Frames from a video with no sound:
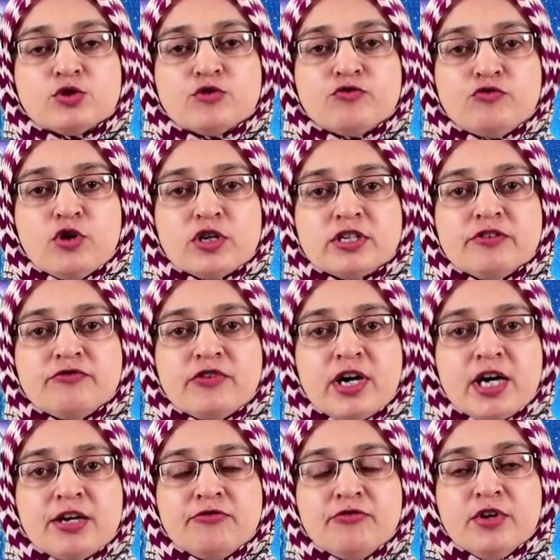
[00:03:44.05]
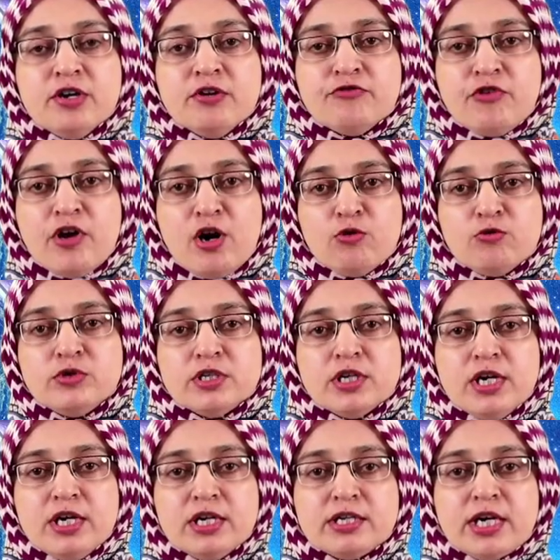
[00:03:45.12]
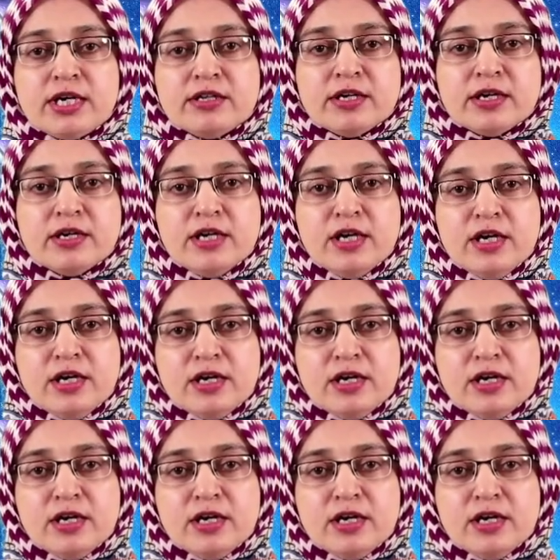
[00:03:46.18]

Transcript: to 45 found that the